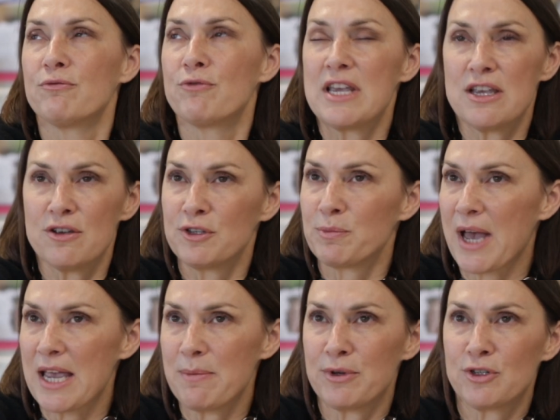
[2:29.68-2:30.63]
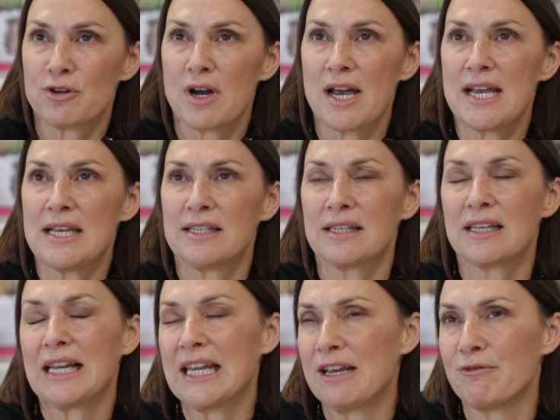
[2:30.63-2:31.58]
reuse paper trays,
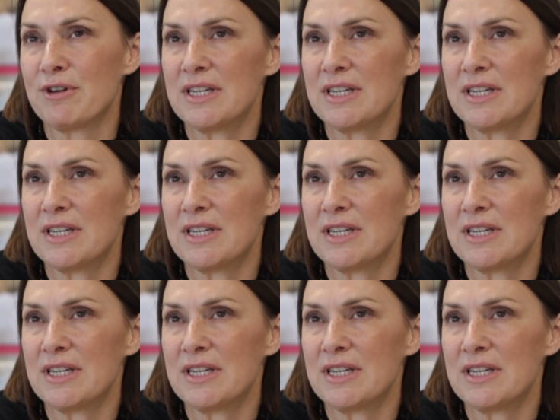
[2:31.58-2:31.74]
clear